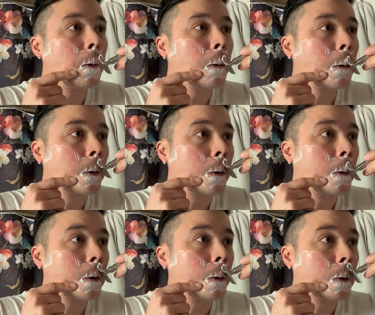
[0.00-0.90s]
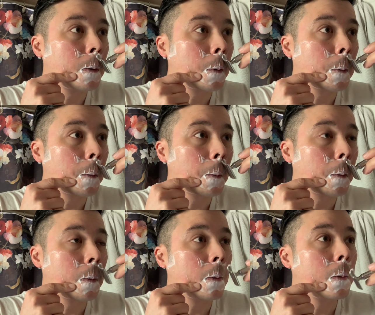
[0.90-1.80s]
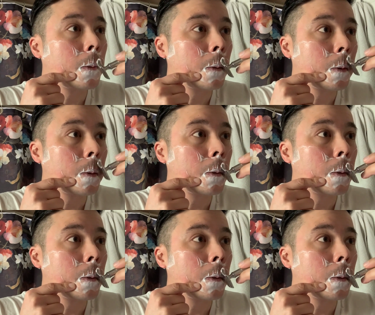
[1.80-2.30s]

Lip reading: (silence)